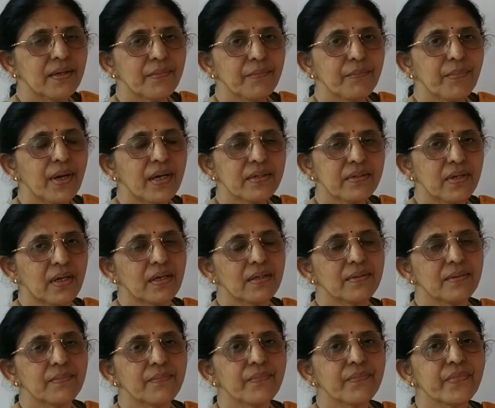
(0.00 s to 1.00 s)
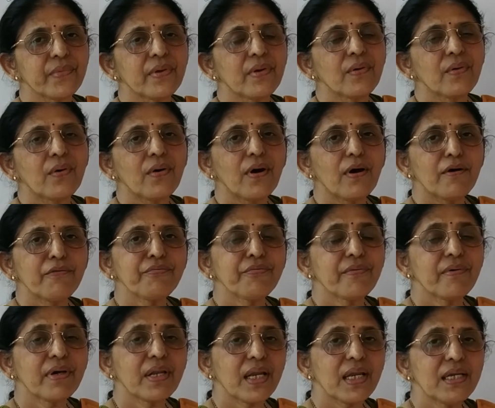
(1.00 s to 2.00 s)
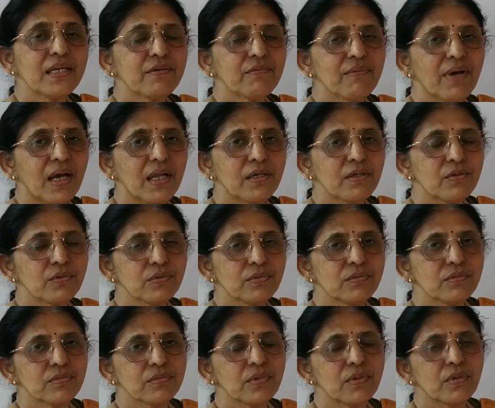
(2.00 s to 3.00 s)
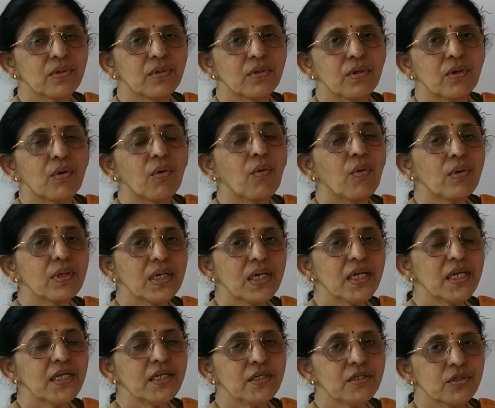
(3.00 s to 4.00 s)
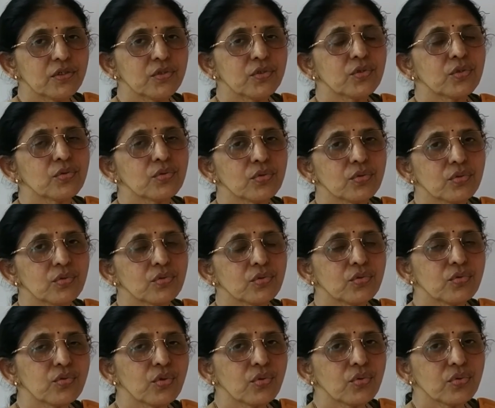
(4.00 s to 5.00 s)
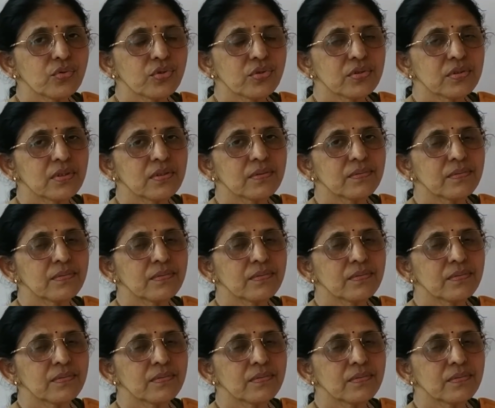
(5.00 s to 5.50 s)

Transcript: but of great value only to those